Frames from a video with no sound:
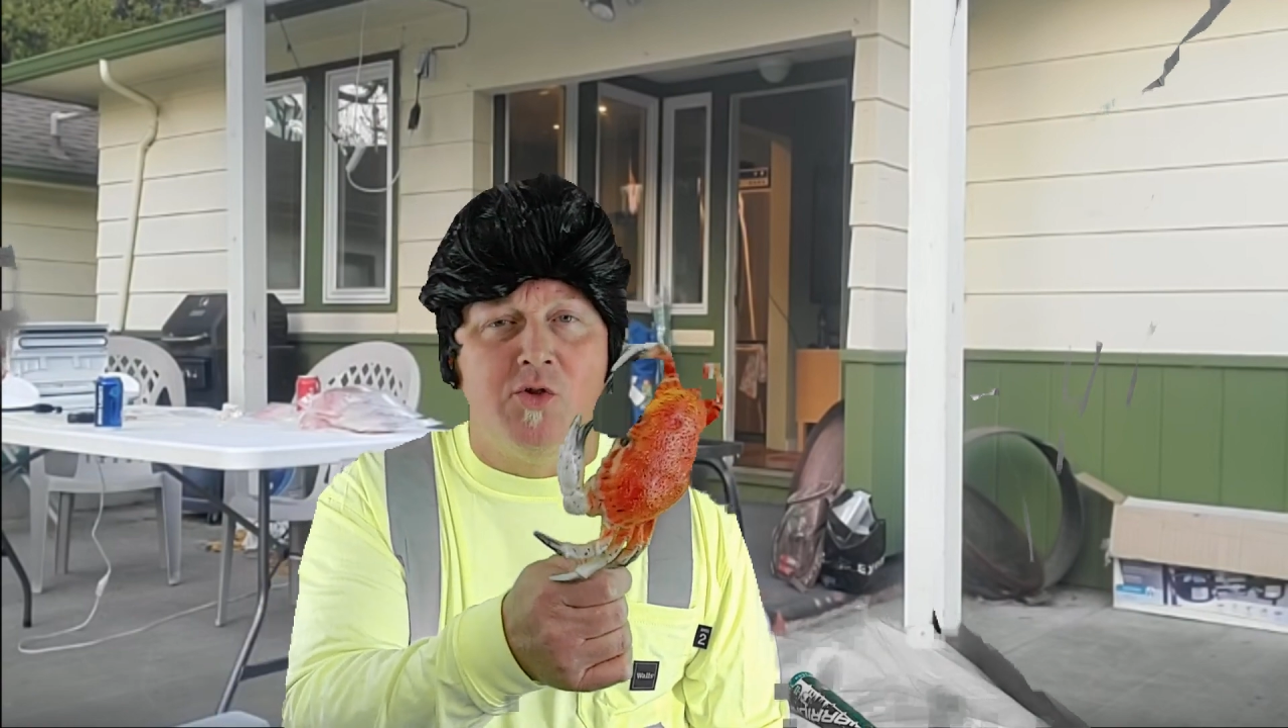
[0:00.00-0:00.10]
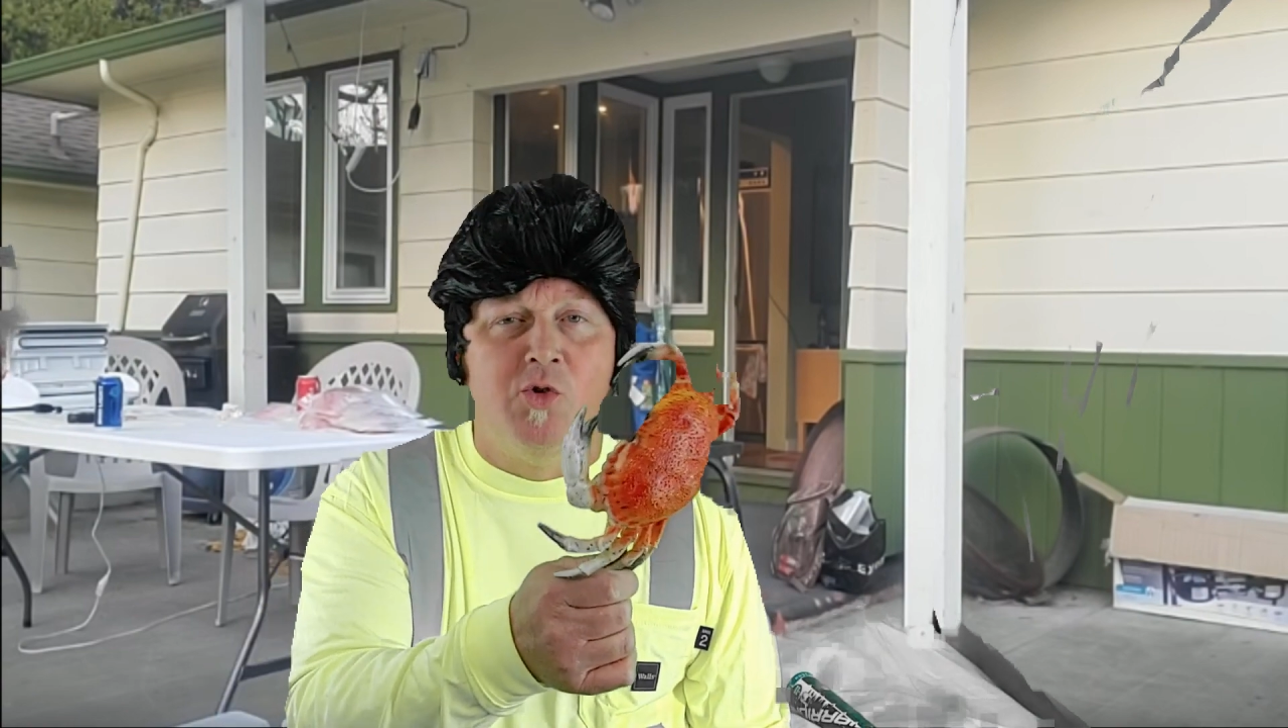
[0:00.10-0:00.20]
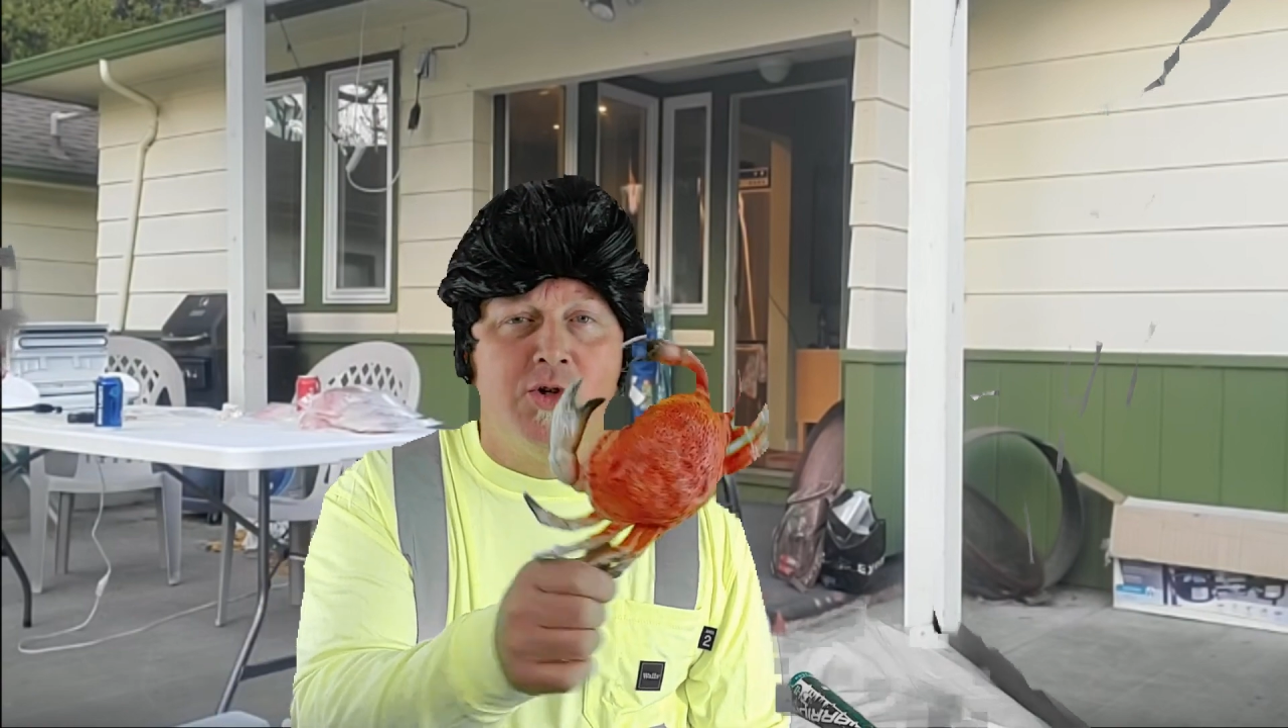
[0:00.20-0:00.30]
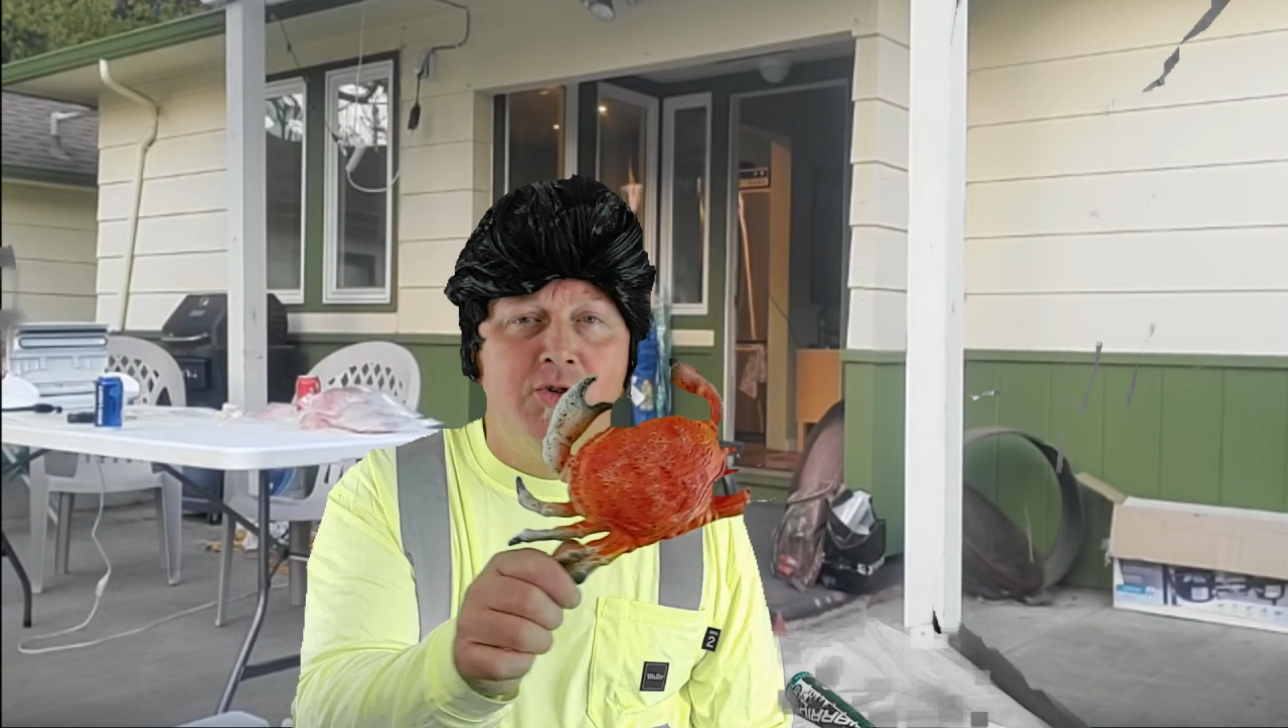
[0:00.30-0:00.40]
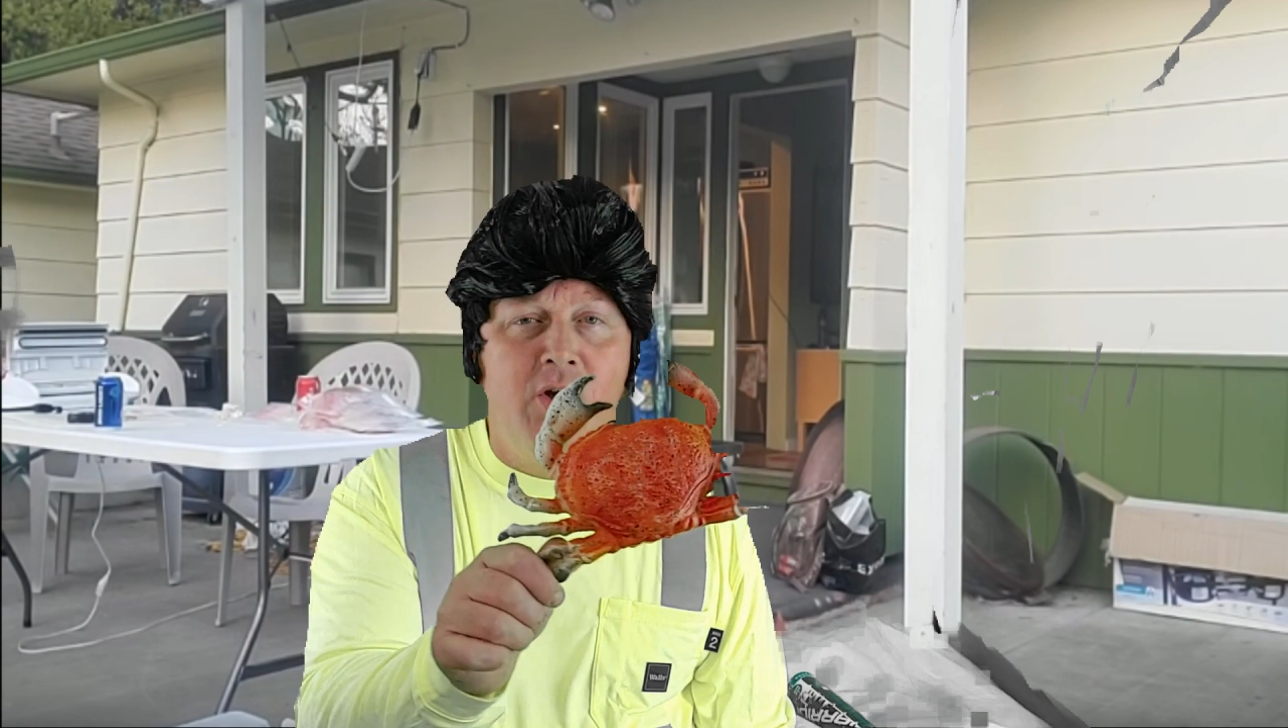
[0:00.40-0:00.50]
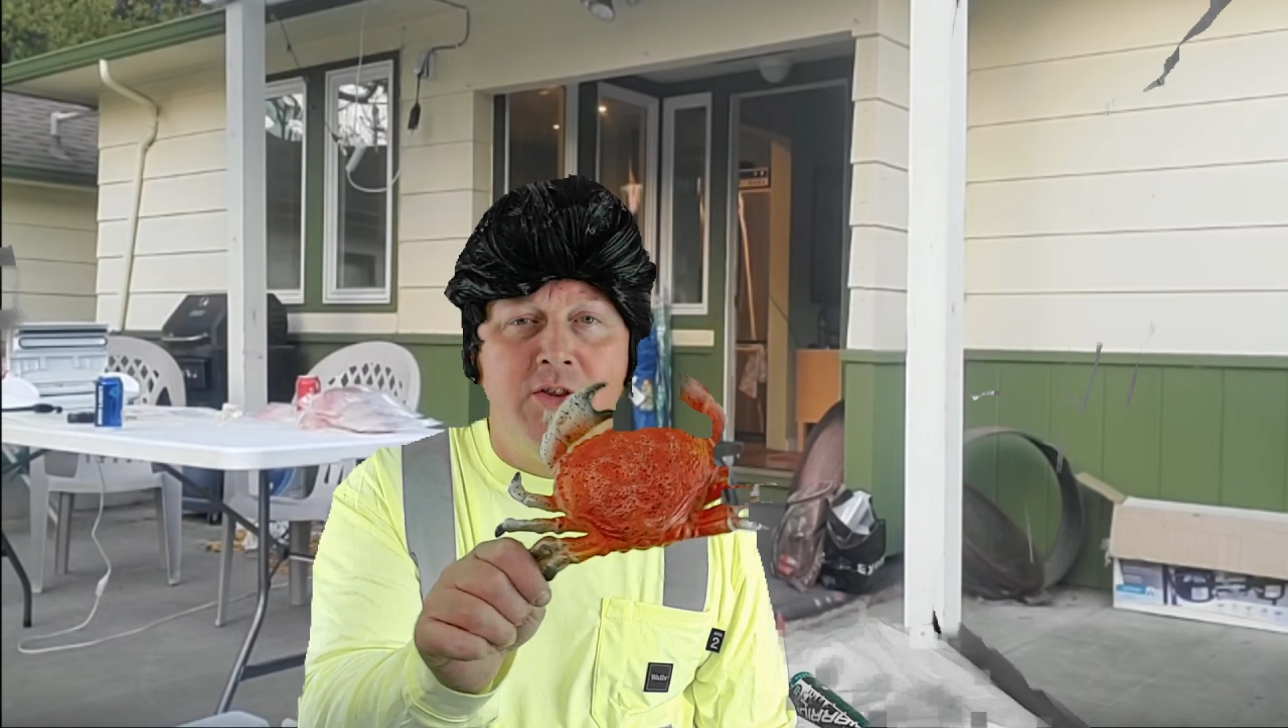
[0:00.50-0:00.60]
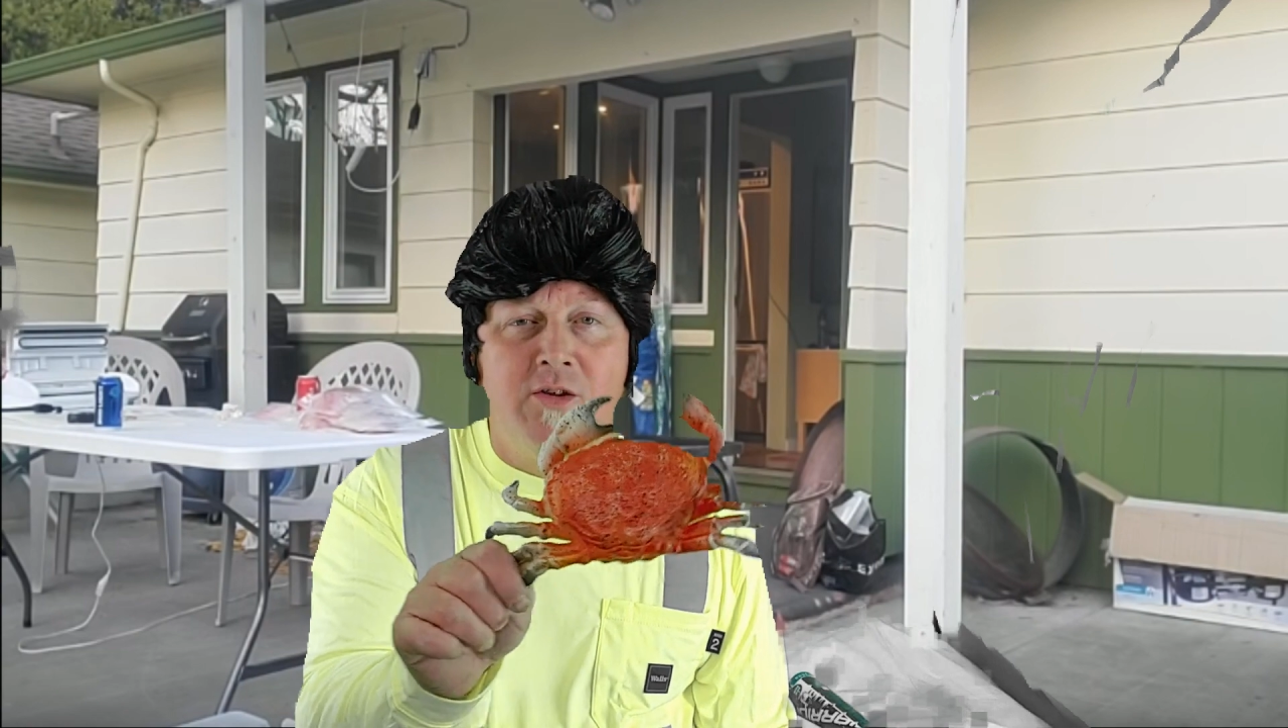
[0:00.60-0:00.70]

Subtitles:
cooked yet.